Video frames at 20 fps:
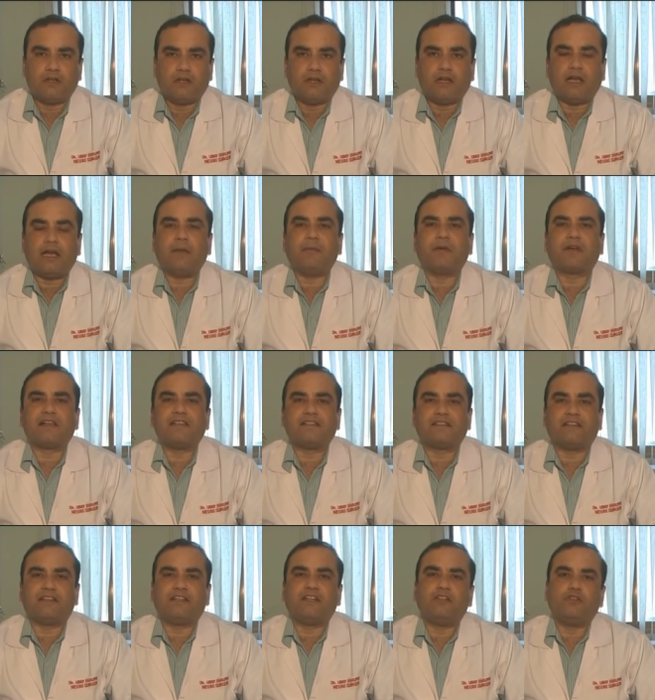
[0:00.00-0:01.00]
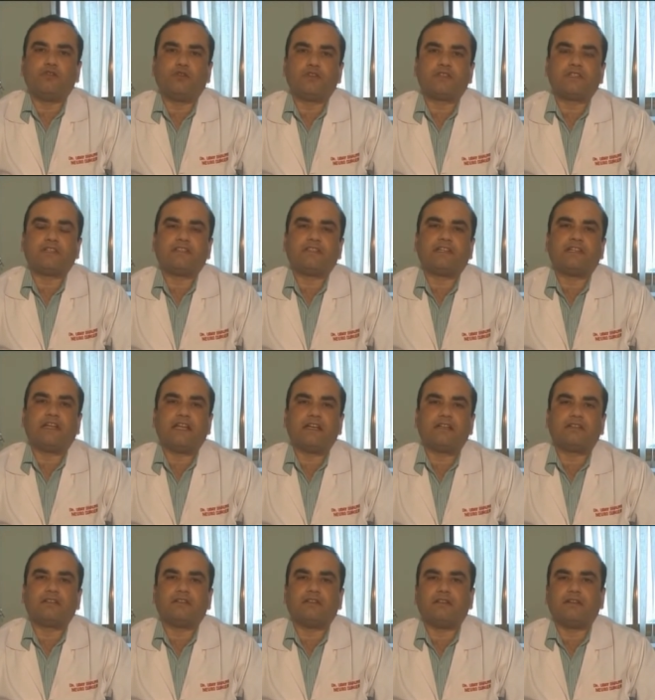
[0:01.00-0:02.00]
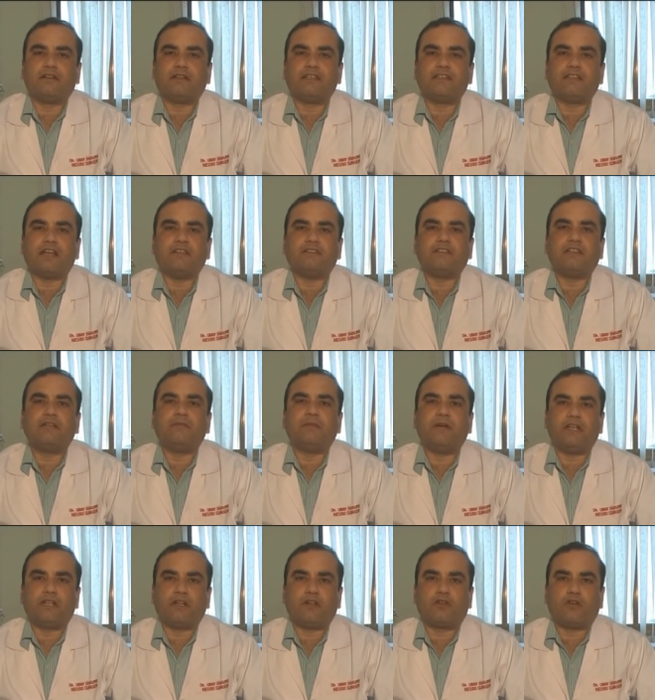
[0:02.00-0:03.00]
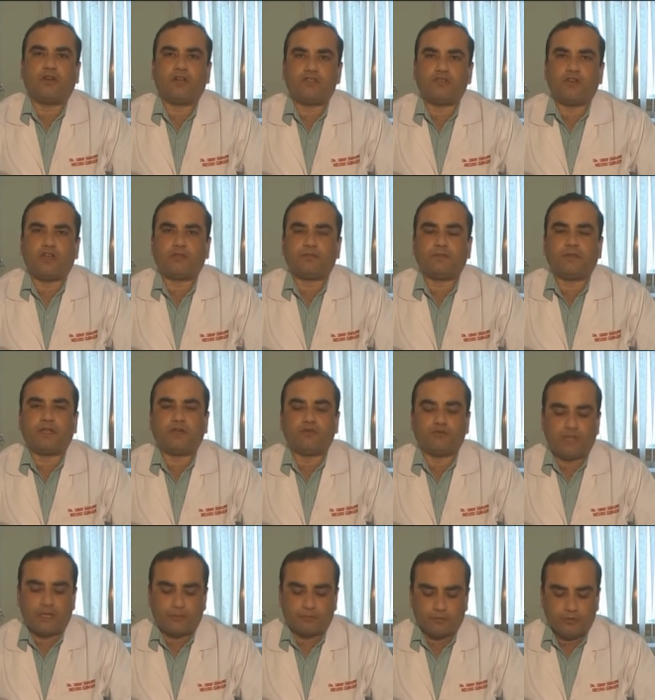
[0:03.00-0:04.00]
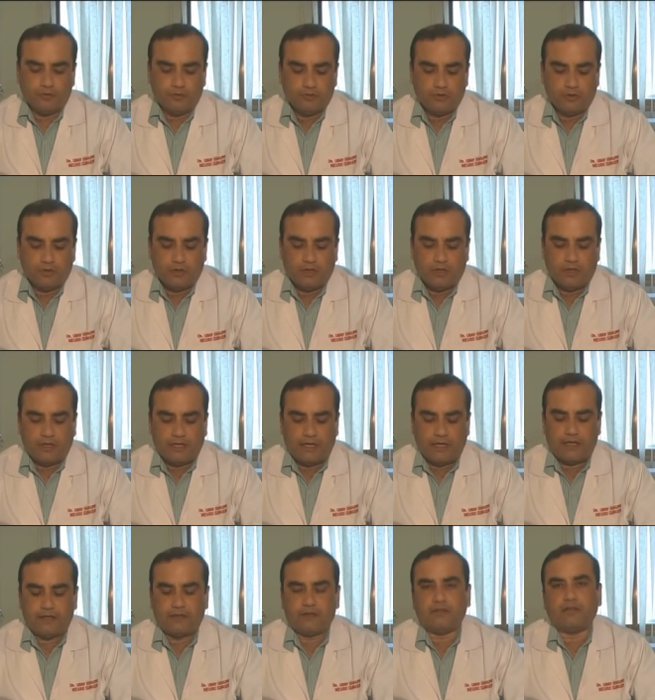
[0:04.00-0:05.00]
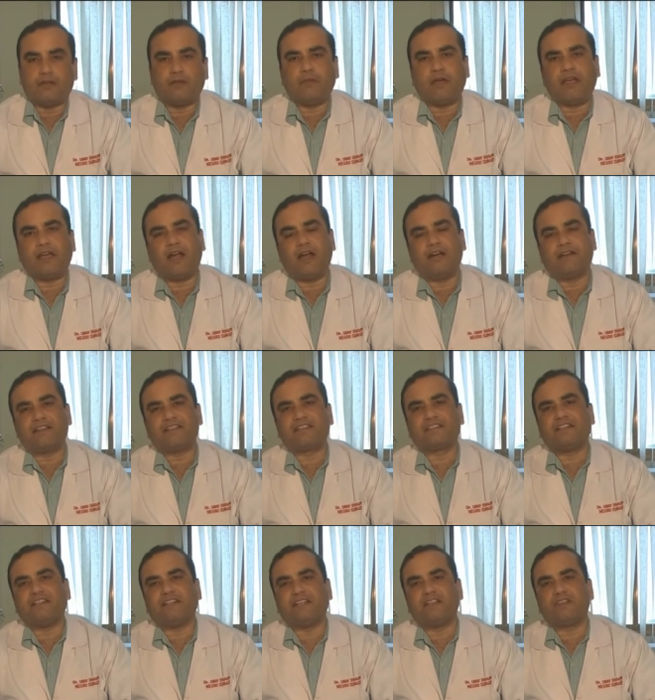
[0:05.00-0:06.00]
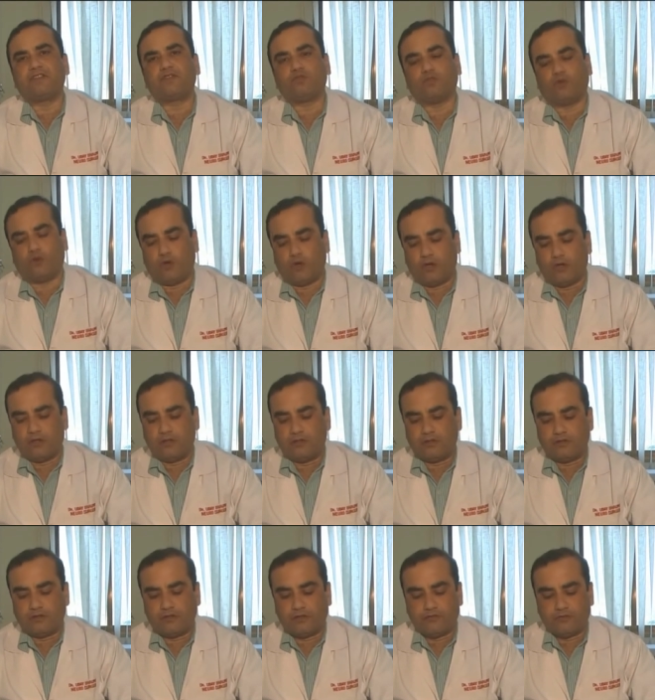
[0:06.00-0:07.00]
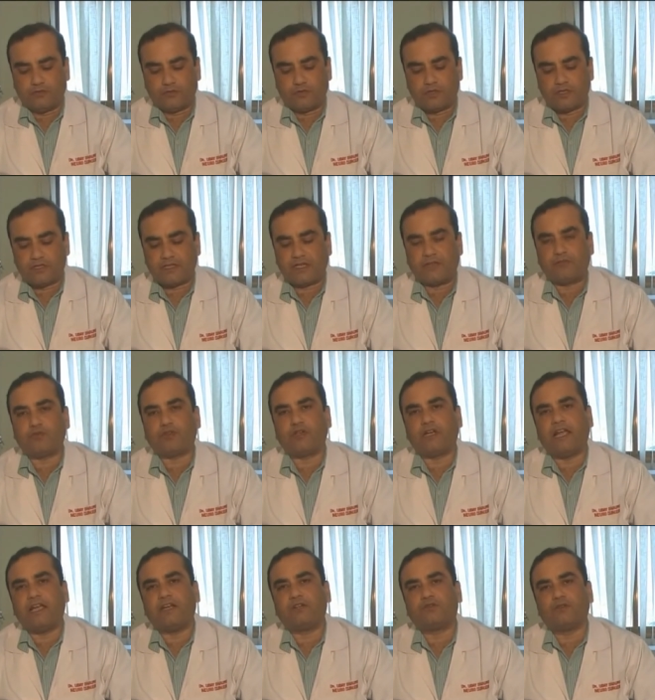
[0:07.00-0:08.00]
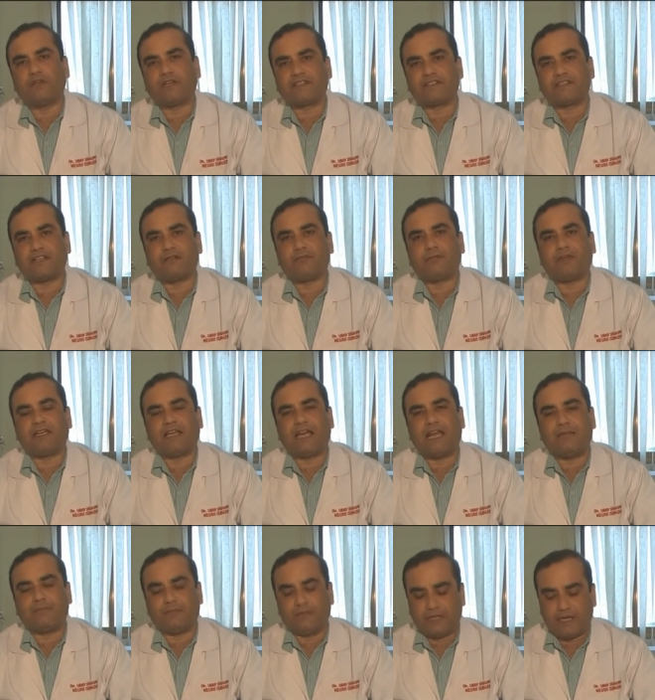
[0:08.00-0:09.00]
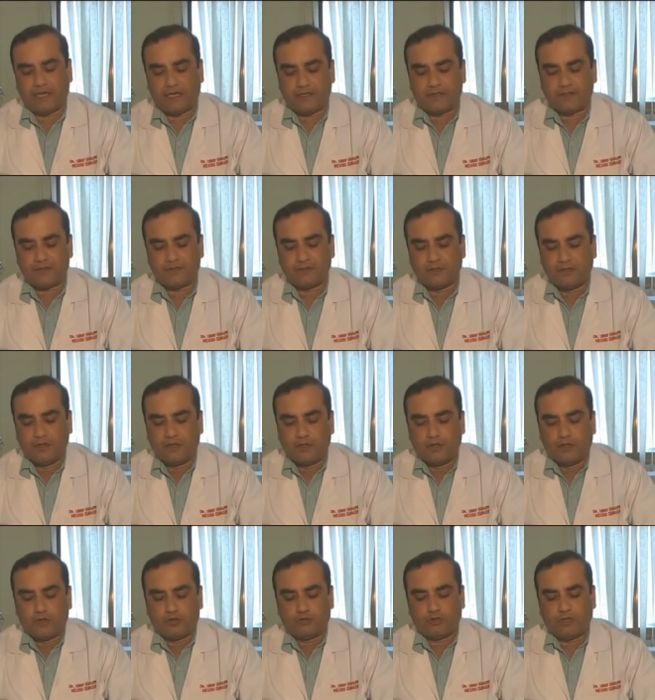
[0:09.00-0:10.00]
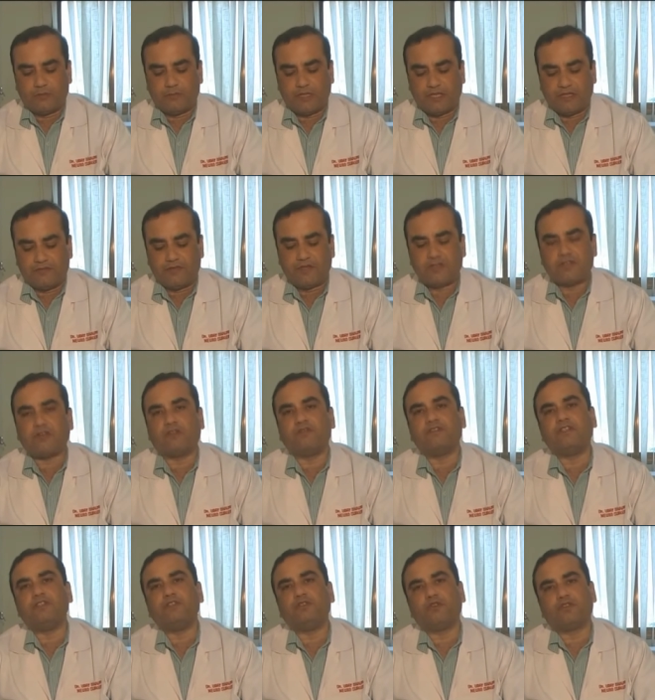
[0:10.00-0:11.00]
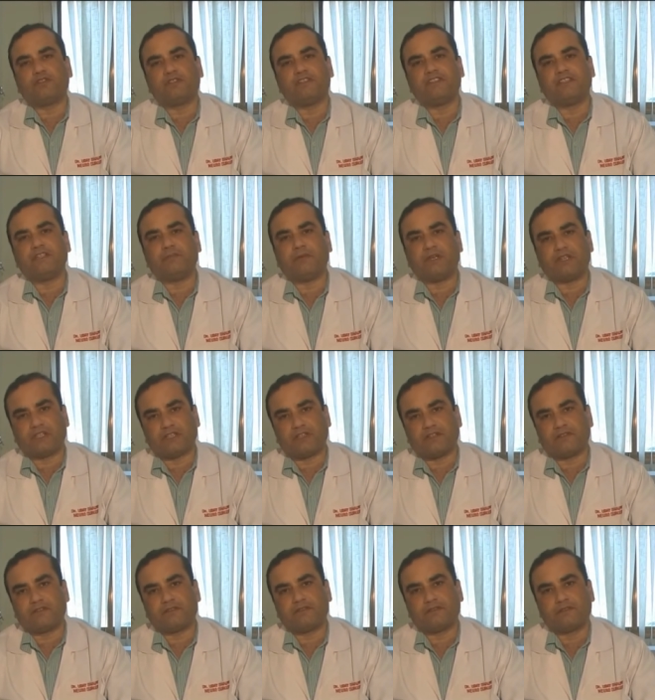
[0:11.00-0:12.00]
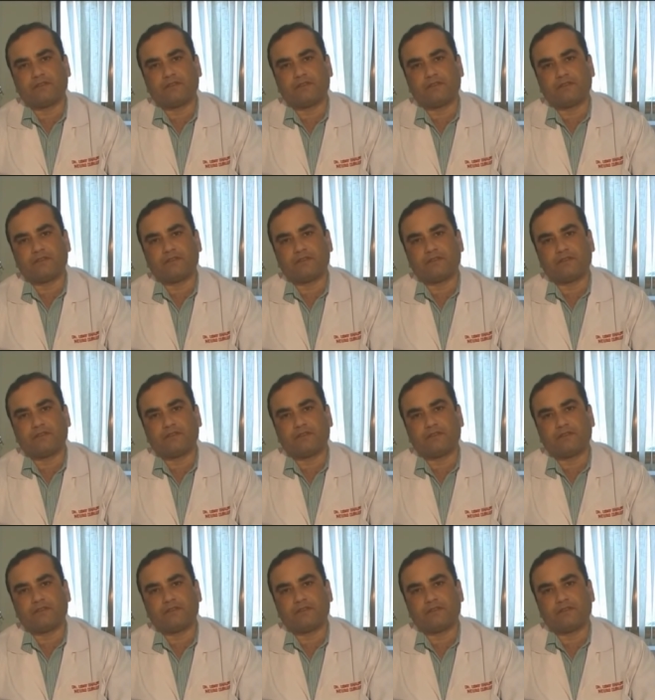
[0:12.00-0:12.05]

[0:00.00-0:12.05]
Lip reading: I am a consultant neurosurgeon at Gitanjali Medical College Hospital, Udaipur. And my heartiest greetings to all the viewers, and would like to extend my helping hands to the benefits of the neurosurgery patients.